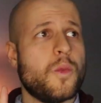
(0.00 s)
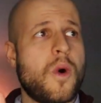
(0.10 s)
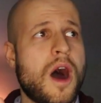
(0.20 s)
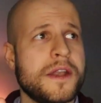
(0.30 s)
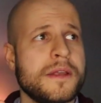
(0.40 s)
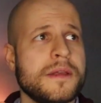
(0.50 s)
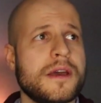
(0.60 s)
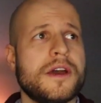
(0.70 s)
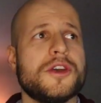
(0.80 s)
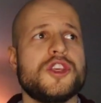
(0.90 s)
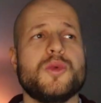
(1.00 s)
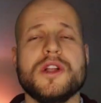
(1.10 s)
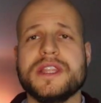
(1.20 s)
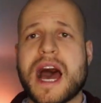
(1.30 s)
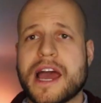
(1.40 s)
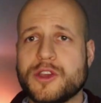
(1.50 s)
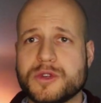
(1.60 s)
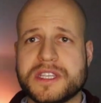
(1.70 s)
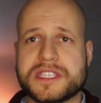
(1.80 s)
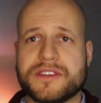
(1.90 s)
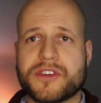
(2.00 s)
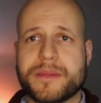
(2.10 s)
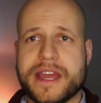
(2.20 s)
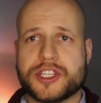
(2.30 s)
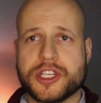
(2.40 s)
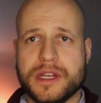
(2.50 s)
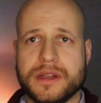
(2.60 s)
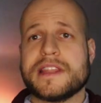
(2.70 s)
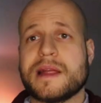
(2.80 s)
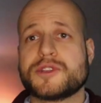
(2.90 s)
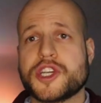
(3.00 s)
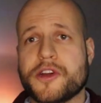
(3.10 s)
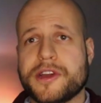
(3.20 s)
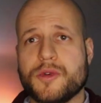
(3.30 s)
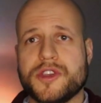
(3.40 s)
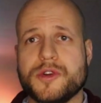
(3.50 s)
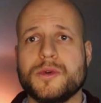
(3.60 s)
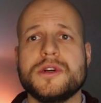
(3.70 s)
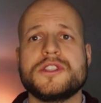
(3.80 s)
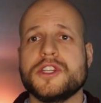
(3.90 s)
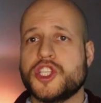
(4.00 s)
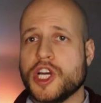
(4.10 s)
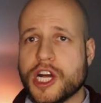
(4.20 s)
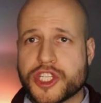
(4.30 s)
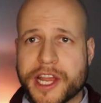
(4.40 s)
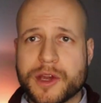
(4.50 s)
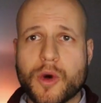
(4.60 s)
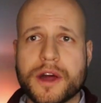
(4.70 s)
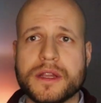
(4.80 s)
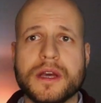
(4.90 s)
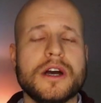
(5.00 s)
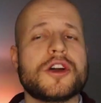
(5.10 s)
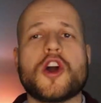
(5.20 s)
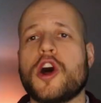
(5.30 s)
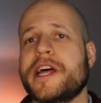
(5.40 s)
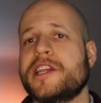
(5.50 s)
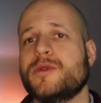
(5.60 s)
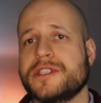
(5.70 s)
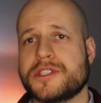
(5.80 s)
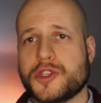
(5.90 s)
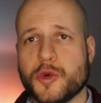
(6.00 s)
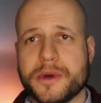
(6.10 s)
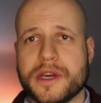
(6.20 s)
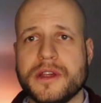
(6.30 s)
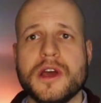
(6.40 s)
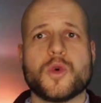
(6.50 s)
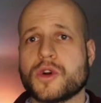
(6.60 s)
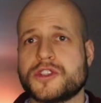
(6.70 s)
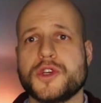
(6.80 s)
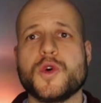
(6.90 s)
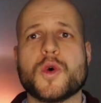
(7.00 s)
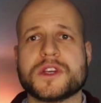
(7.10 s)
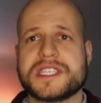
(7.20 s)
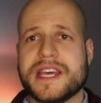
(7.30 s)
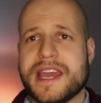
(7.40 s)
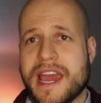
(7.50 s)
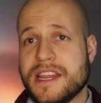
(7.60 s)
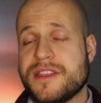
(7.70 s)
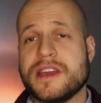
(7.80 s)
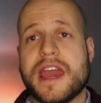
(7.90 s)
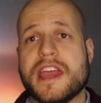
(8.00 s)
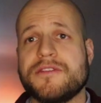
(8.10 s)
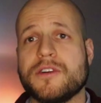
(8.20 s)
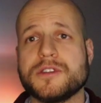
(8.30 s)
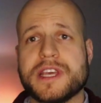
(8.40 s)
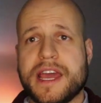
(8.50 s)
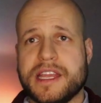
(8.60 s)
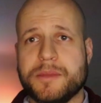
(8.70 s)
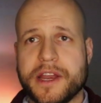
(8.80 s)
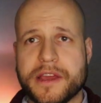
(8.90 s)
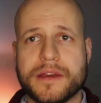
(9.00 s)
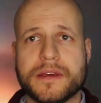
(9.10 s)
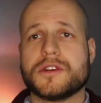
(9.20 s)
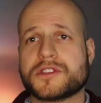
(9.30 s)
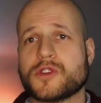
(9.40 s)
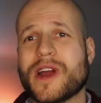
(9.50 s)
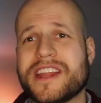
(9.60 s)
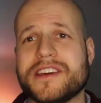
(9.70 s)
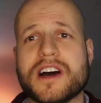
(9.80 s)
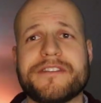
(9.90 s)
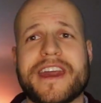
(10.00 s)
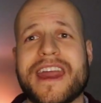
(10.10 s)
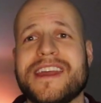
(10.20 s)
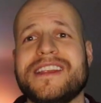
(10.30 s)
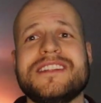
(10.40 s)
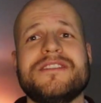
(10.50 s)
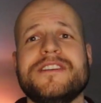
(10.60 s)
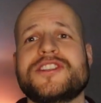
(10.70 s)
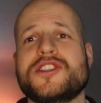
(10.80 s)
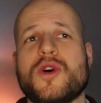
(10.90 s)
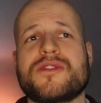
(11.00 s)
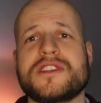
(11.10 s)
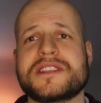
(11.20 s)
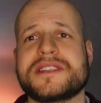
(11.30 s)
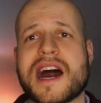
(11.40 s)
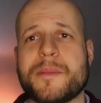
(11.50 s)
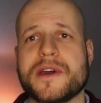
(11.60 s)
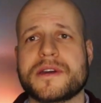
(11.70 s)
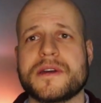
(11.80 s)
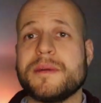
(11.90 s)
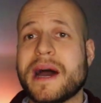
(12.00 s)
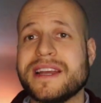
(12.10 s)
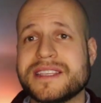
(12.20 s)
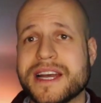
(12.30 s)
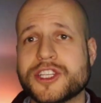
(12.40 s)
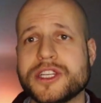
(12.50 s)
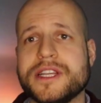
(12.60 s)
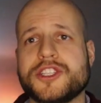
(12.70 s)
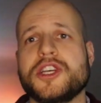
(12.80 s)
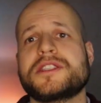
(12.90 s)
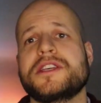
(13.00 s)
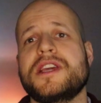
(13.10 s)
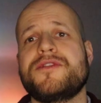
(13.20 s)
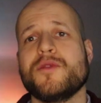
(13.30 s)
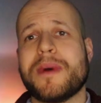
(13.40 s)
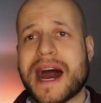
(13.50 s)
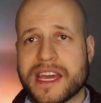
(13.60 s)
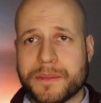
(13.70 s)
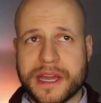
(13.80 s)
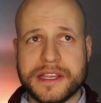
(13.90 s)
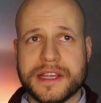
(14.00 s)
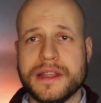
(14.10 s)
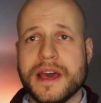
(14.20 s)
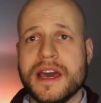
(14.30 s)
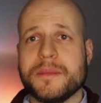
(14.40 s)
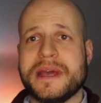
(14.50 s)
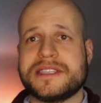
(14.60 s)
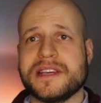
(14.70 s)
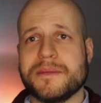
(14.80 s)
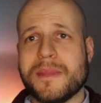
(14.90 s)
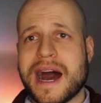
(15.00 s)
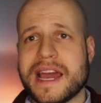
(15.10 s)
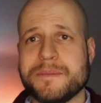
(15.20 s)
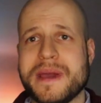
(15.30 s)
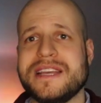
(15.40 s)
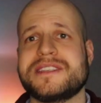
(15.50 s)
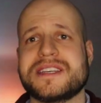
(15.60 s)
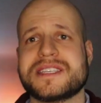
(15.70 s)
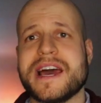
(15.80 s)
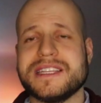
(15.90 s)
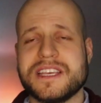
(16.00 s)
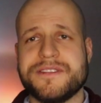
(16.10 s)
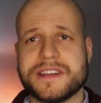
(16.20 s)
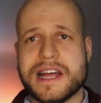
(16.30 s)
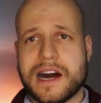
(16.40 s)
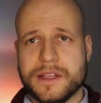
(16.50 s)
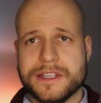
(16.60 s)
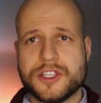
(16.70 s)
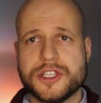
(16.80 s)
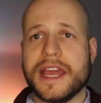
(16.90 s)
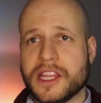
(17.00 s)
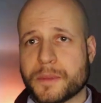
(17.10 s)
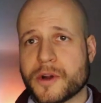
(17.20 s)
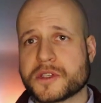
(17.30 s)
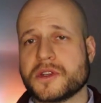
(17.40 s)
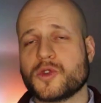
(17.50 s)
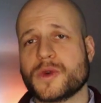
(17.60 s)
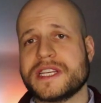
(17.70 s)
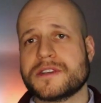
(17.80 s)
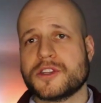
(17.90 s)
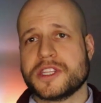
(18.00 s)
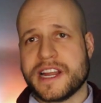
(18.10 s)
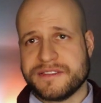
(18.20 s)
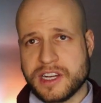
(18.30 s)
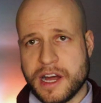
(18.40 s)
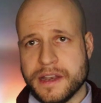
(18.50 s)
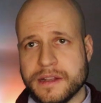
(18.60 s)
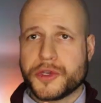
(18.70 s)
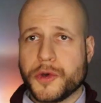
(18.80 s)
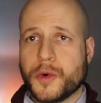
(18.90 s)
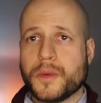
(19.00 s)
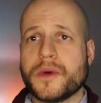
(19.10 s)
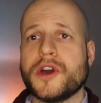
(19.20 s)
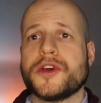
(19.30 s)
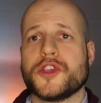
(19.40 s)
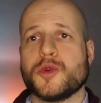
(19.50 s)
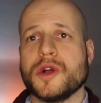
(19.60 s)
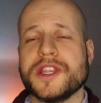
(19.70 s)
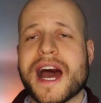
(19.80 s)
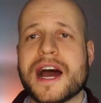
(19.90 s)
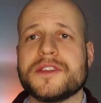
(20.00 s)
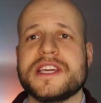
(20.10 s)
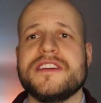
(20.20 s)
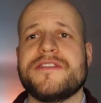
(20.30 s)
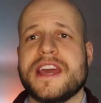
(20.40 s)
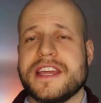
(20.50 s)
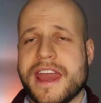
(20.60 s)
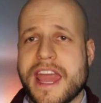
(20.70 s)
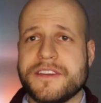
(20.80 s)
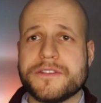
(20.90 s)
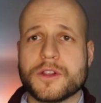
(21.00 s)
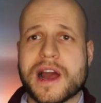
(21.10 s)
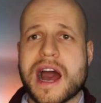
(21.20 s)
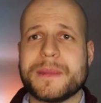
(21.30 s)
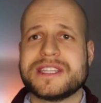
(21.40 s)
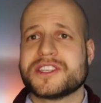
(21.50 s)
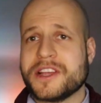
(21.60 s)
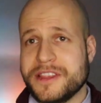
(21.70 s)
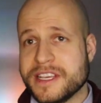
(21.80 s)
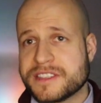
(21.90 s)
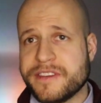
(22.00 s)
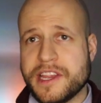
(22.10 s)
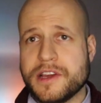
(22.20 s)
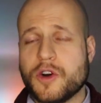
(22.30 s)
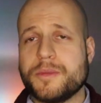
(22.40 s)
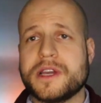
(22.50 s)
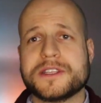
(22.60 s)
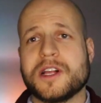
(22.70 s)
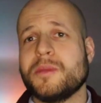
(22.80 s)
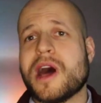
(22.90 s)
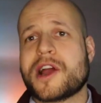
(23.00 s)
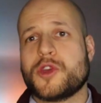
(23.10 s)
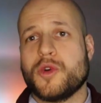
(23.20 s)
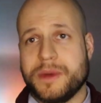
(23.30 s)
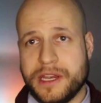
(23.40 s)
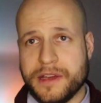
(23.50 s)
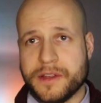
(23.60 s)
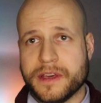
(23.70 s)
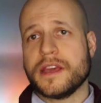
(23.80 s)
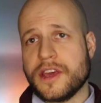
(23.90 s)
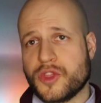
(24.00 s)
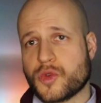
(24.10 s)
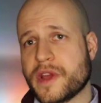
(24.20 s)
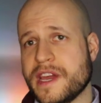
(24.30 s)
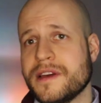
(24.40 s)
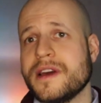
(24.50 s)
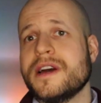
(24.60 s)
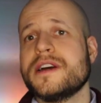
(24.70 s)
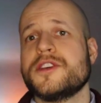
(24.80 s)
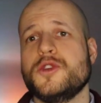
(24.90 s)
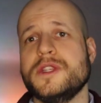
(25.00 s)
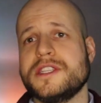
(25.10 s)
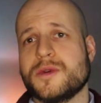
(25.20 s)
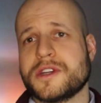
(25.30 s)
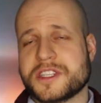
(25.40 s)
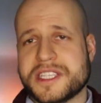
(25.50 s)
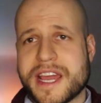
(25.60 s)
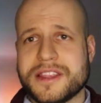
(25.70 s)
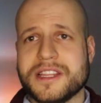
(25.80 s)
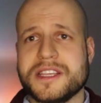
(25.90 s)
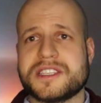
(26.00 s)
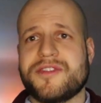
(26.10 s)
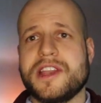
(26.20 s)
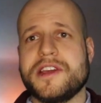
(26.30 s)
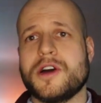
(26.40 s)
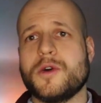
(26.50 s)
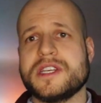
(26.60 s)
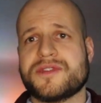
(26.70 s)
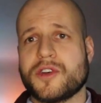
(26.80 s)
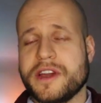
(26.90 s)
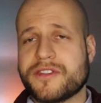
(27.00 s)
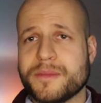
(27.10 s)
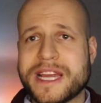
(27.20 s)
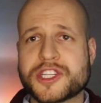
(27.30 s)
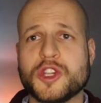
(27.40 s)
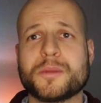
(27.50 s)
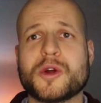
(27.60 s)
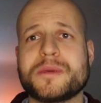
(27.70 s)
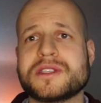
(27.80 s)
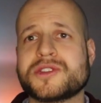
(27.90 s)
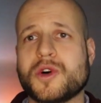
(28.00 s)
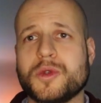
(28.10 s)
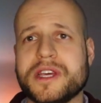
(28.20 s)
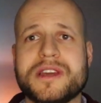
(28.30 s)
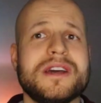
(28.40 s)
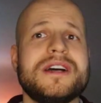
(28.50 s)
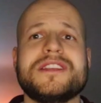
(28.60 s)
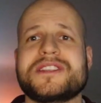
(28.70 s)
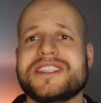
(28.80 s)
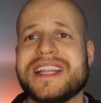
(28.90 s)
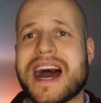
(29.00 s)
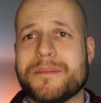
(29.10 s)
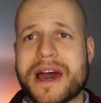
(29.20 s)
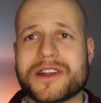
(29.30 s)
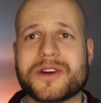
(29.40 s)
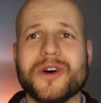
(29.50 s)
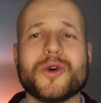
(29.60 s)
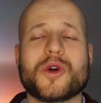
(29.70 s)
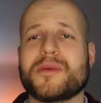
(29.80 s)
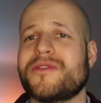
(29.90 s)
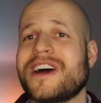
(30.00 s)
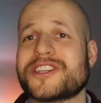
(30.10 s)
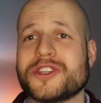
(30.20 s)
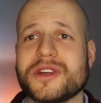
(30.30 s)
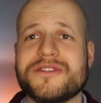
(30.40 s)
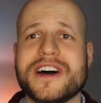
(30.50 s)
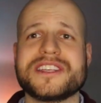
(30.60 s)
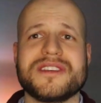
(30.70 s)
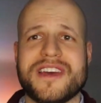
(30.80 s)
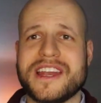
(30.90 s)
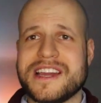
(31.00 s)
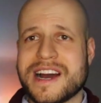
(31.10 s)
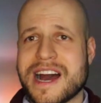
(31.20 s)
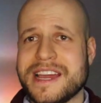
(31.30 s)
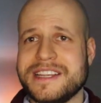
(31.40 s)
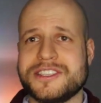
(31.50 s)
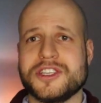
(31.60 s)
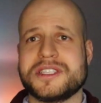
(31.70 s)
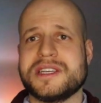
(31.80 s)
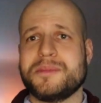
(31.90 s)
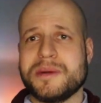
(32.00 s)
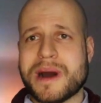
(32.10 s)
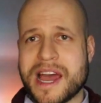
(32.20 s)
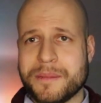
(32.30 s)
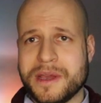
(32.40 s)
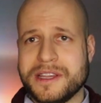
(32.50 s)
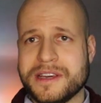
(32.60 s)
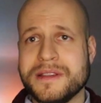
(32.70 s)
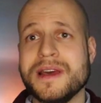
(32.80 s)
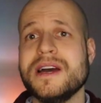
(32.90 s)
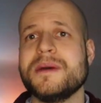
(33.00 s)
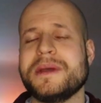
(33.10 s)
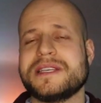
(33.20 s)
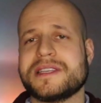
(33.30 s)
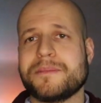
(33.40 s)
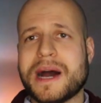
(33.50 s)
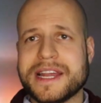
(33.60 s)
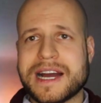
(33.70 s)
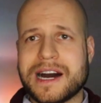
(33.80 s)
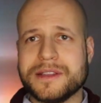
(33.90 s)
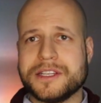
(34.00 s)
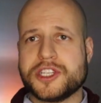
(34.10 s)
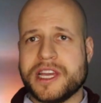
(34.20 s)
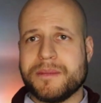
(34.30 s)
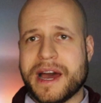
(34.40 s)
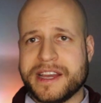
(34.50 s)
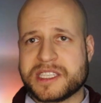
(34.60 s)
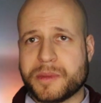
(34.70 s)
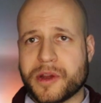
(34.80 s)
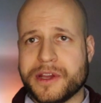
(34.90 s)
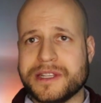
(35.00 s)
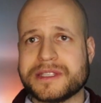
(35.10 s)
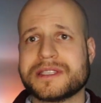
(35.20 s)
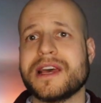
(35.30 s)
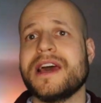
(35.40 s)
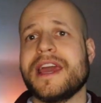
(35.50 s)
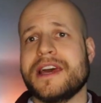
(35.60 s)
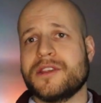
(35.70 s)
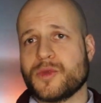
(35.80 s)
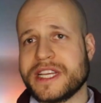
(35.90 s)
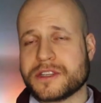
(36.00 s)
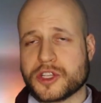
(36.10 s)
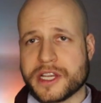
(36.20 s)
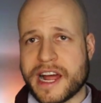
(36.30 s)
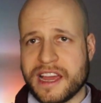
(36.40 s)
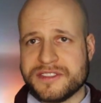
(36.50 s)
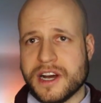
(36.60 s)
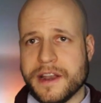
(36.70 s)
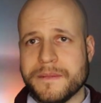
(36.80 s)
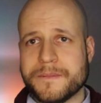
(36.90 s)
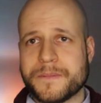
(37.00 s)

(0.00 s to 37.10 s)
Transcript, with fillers: One, you will not use this information that I'm sharing with you to judge anyone, call anyone stupid, or do or say anything hateful to anybody. There's already enough hate and division over this topic, and my intention is just to give you my opinion based on my basic scientific knowledge and the personal research that I've done. 2. You will not leave any hateful comments on this video because I'll block you immediately. And 3. You need to understand that this video is for informational purposes only. This is not medical or professional advice of any kind, it's just simply my opinion based on my knowledge and my experience and the research that I have done.